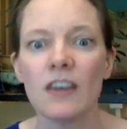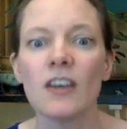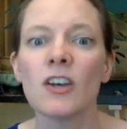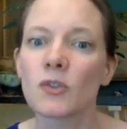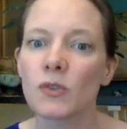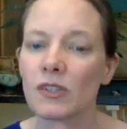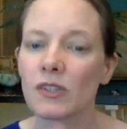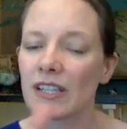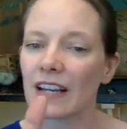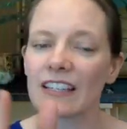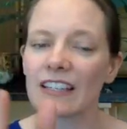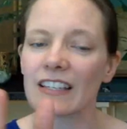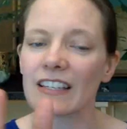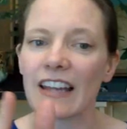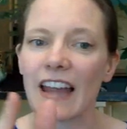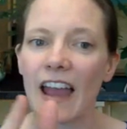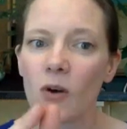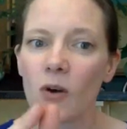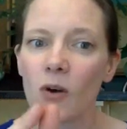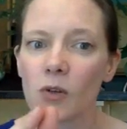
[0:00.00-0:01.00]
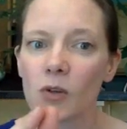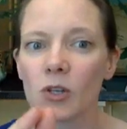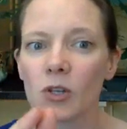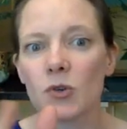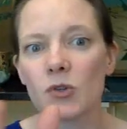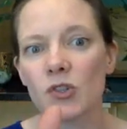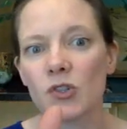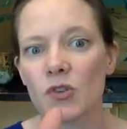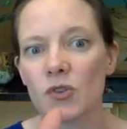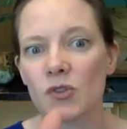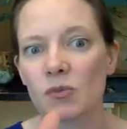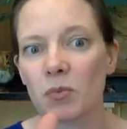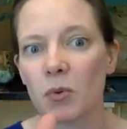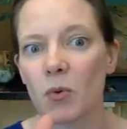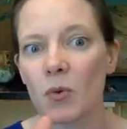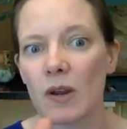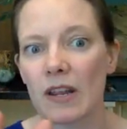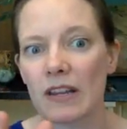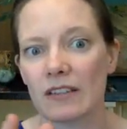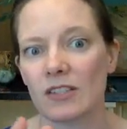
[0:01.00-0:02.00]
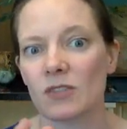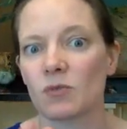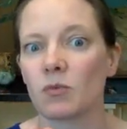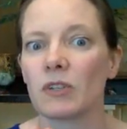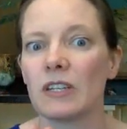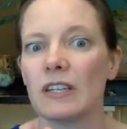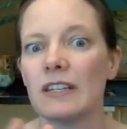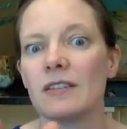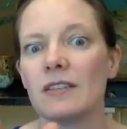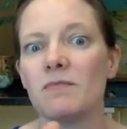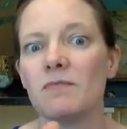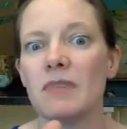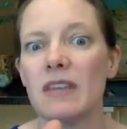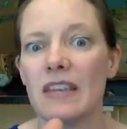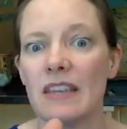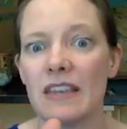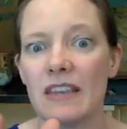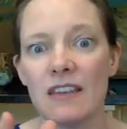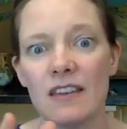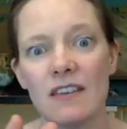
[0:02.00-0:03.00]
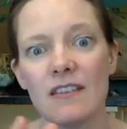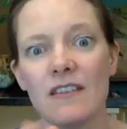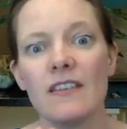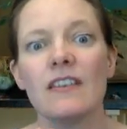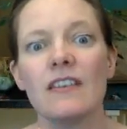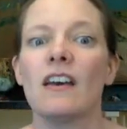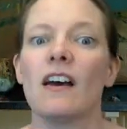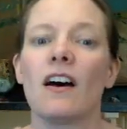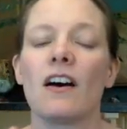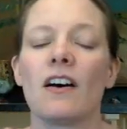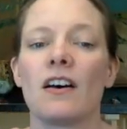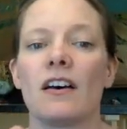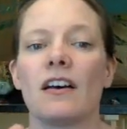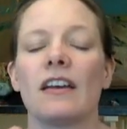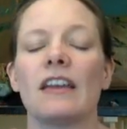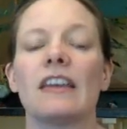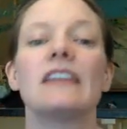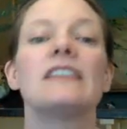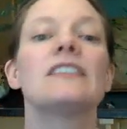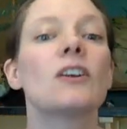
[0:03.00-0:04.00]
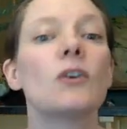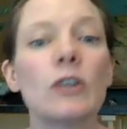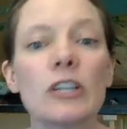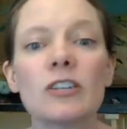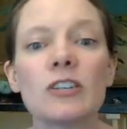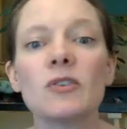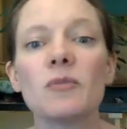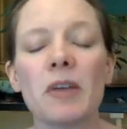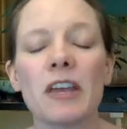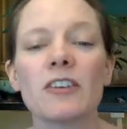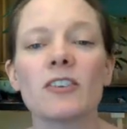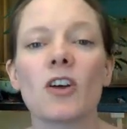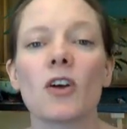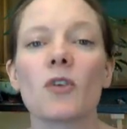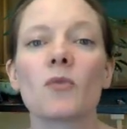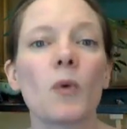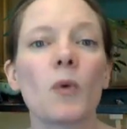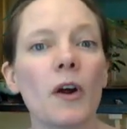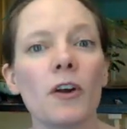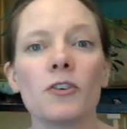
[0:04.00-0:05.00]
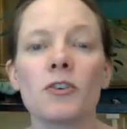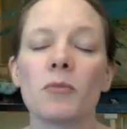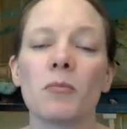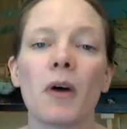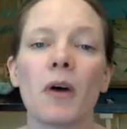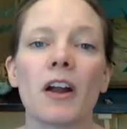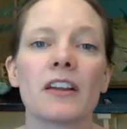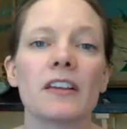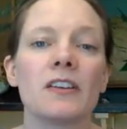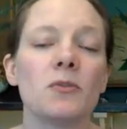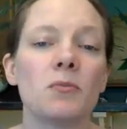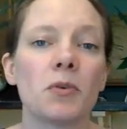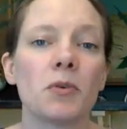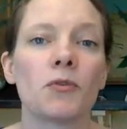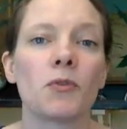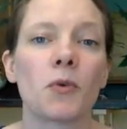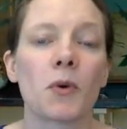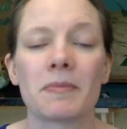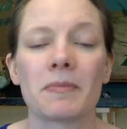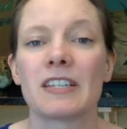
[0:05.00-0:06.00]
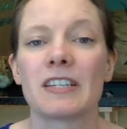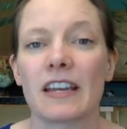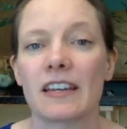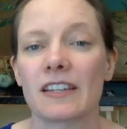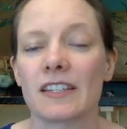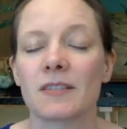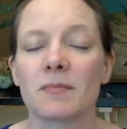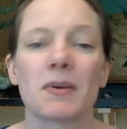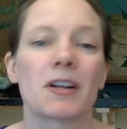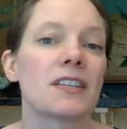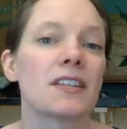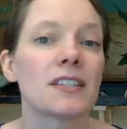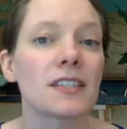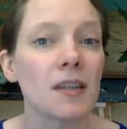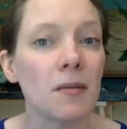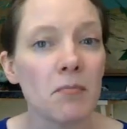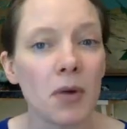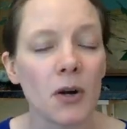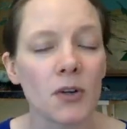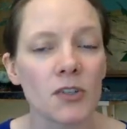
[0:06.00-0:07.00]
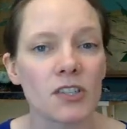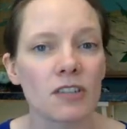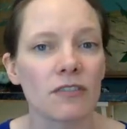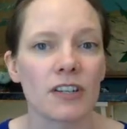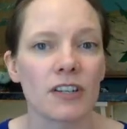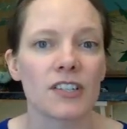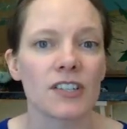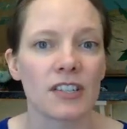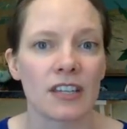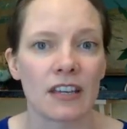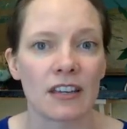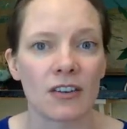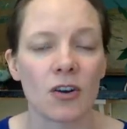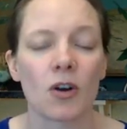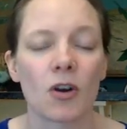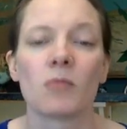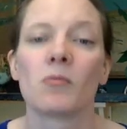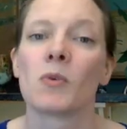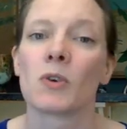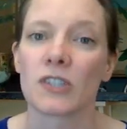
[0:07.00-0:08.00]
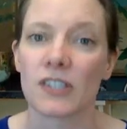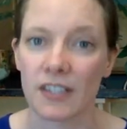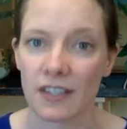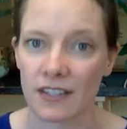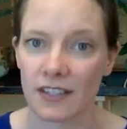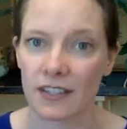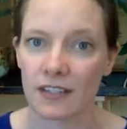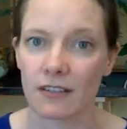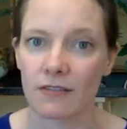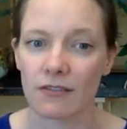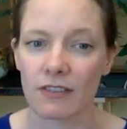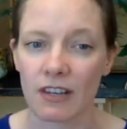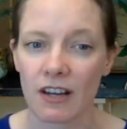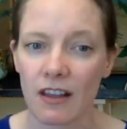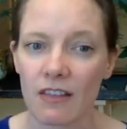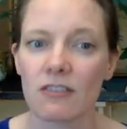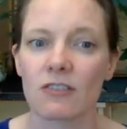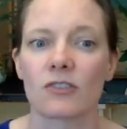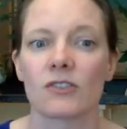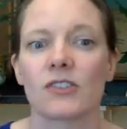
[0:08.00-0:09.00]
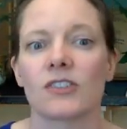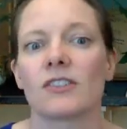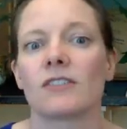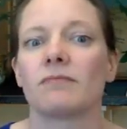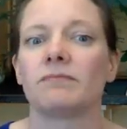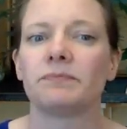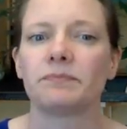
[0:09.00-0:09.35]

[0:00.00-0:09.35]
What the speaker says: So exactly how close those points will need to be is going to depend on where on your body you perform the test, because some parts of our skin are more sensitive than others.